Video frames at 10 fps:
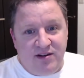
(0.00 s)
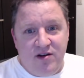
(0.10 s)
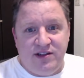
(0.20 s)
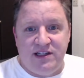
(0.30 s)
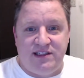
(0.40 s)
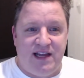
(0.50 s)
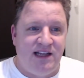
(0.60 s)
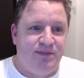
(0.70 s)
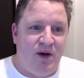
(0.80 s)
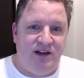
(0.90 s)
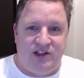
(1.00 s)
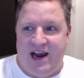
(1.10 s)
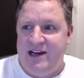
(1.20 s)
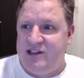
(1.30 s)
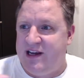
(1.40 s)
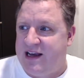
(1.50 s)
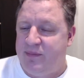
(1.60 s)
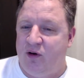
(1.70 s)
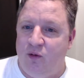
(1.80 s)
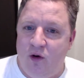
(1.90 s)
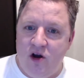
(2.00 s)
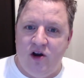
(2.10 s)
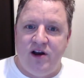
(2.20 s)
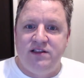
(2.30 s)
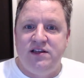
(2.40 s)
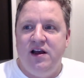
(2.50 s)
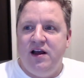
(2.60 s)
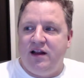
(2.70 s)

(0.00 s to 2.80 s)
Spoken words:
don't just test by changing a couple of words.